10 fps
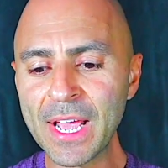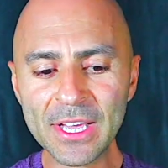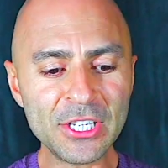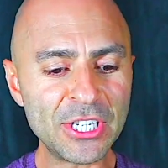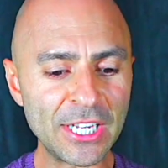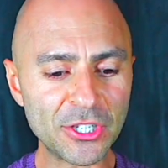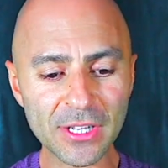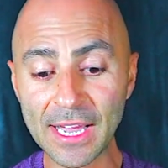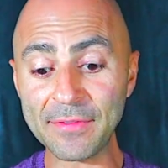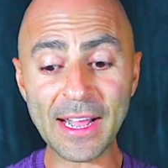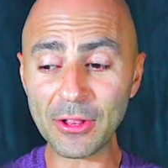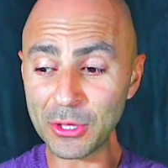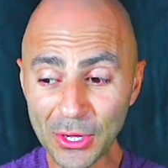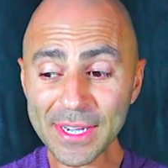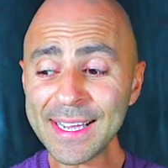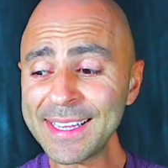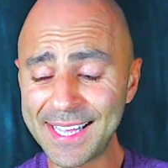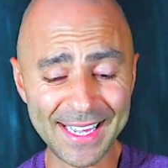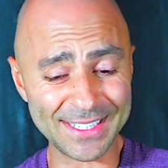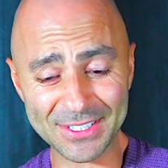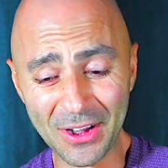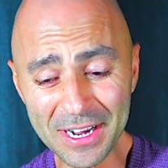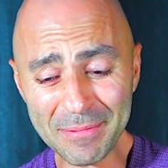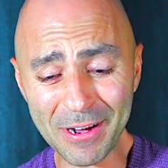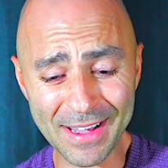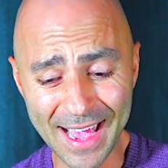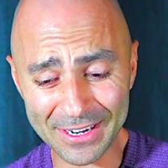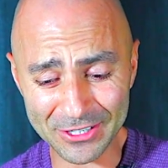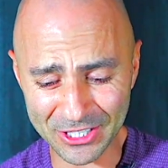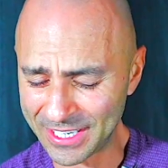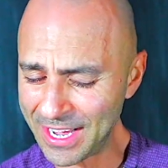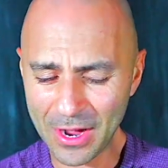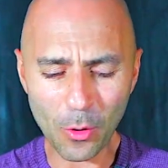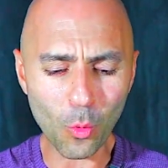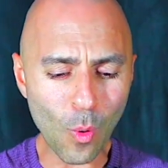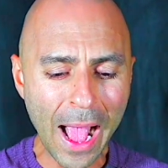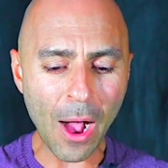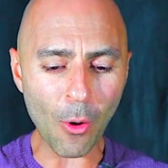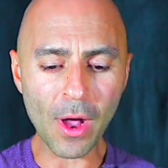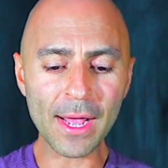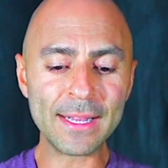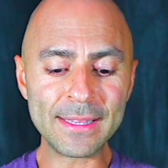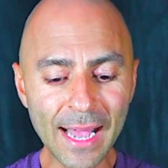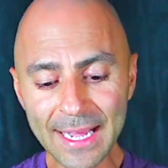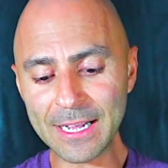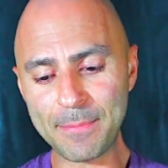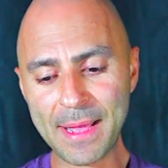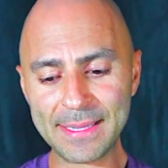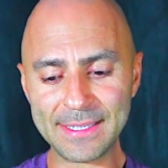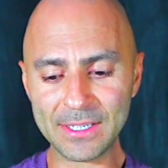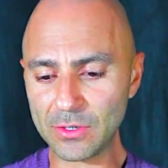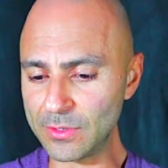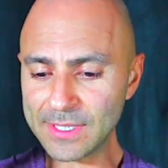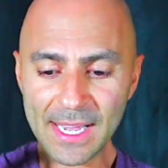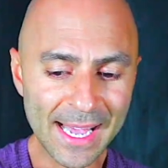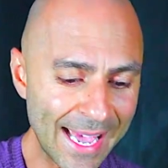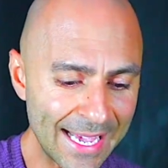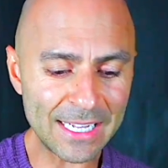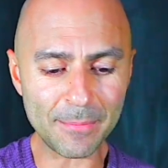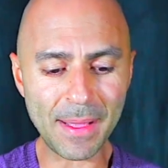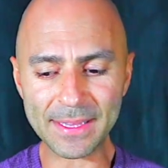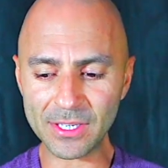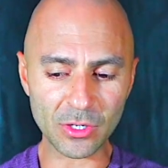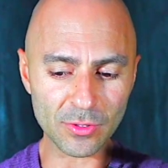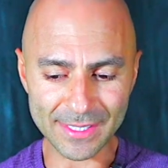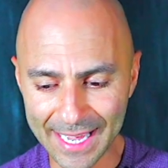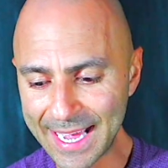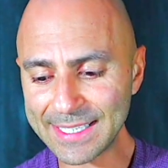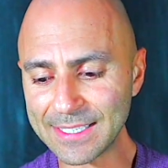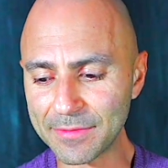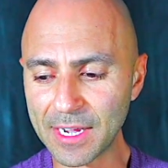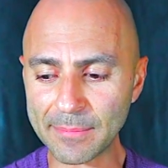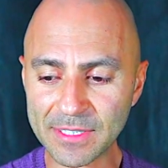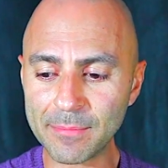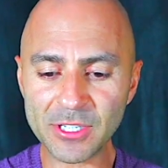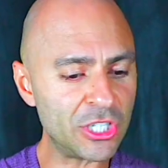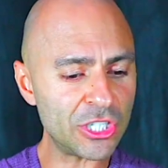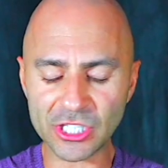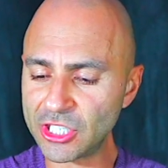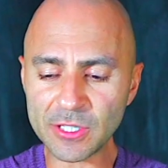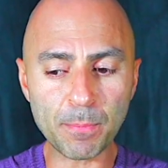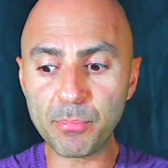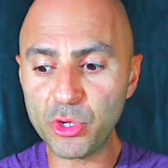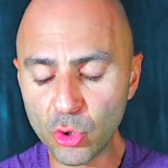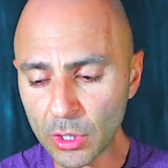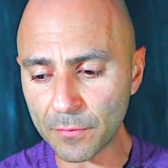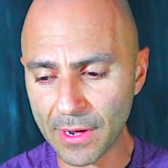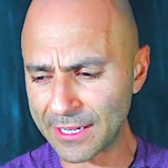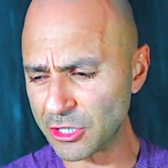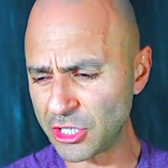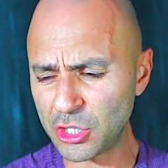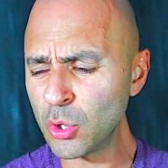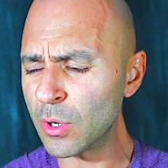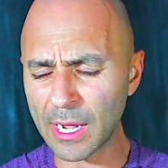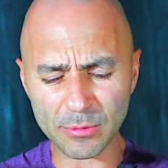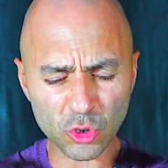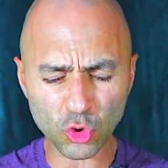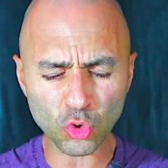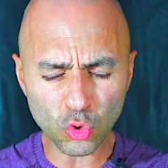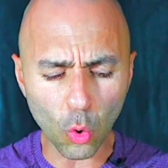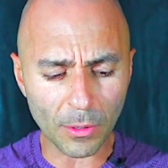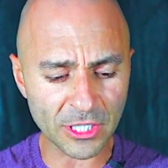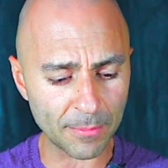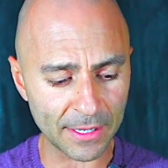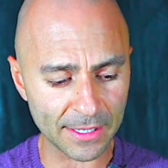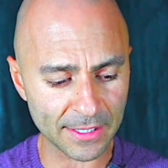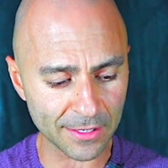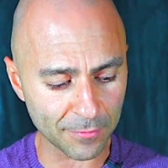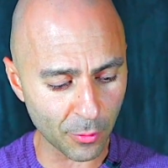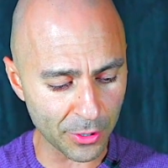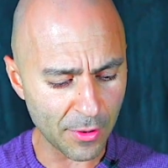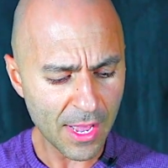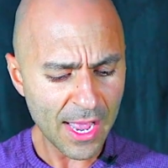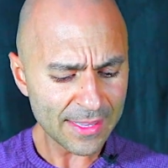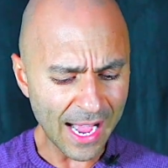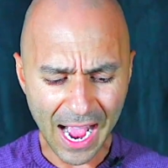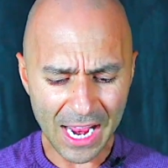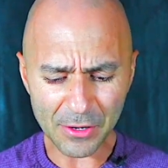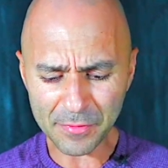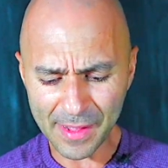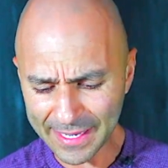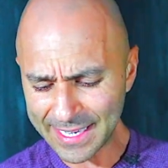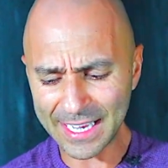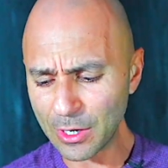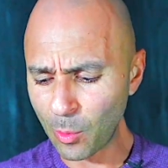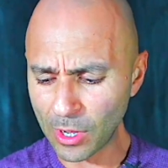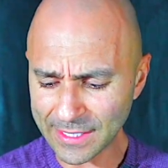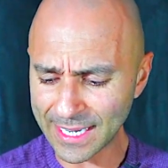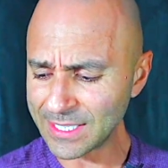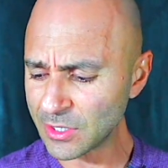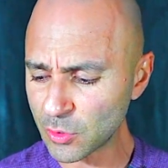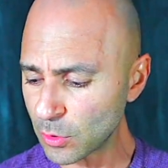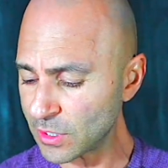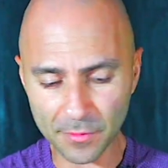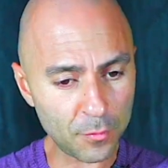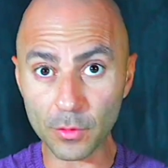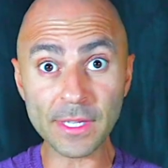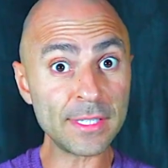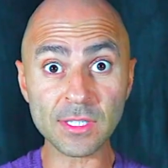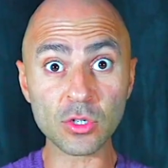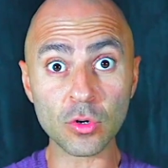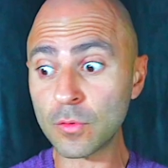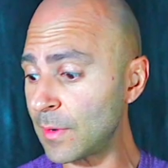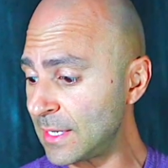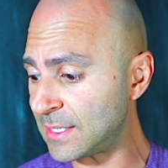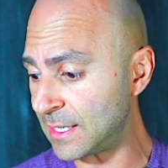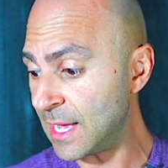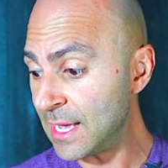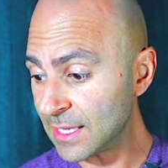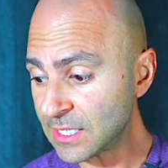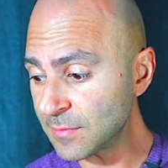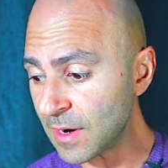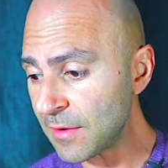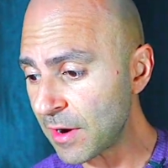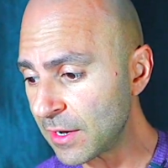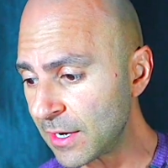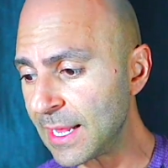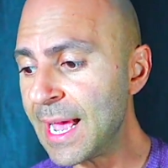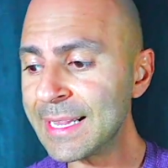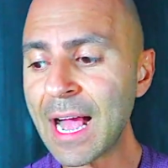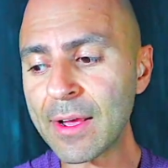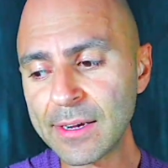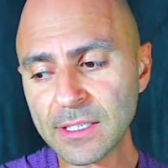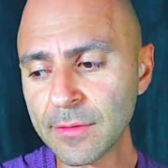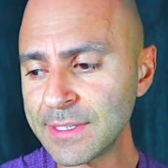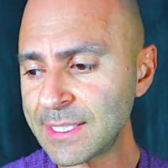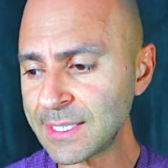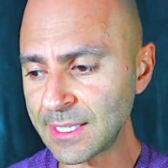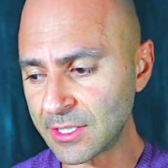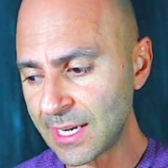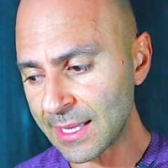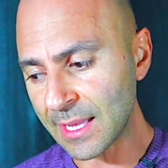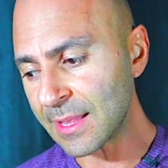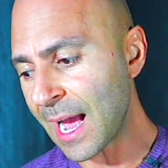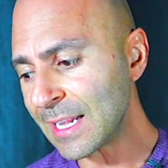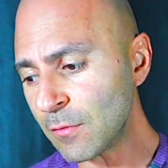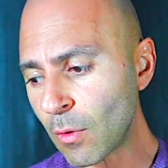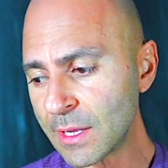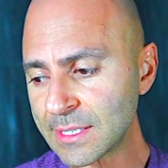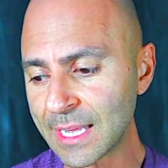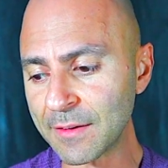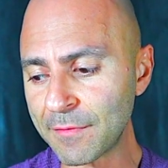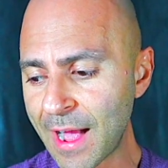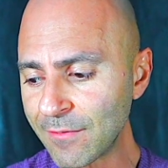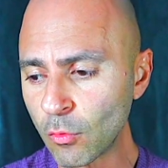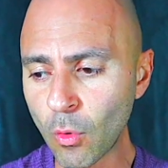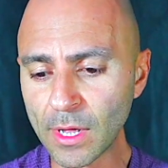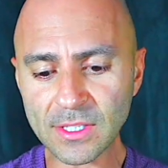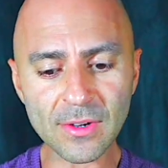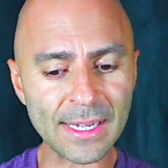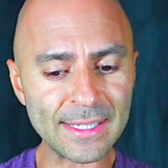you change your life. Now look at this. Talk about energy. Wow. Knight of Pentacles, Eight of Pentacles, Ace of Cups, the Magician, just beautiful energy. Two of Cups, so much abundance here for you. The Hierophant, King of Wands, Ace of Swords, and Fool. This is crazy. This is very, very good. Now, here's the resistance. You got the Nine of Wands and the Five of Wands. So I